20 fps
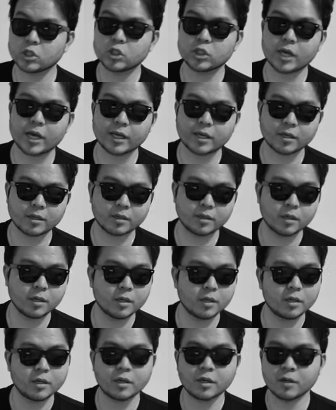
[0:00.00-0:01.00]
jacket,
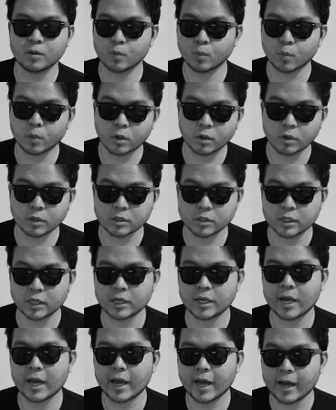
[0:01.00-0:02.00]
it works.
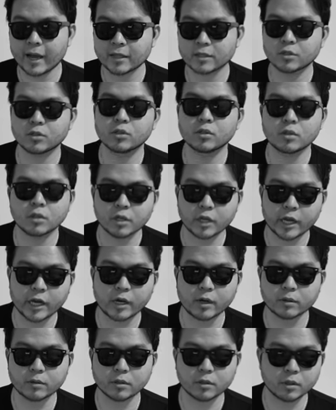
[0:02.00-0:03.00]
It adds to the
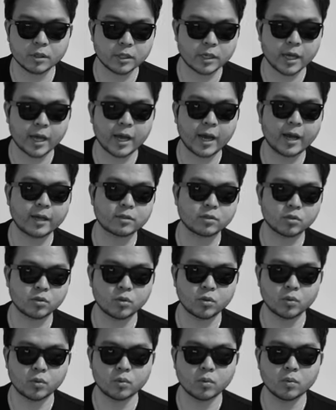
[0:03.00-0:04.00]
character. It adds
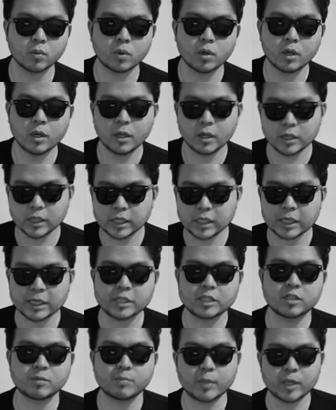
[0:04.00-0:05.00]
to the
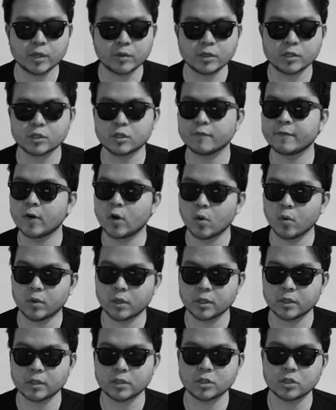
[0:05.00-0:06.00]
experience of
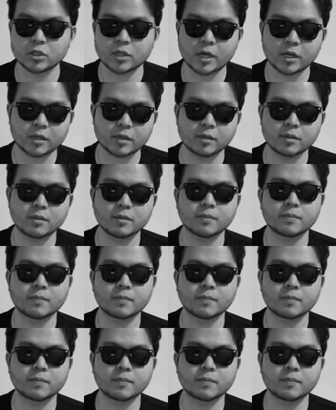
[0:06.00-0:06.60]
owning this jacket.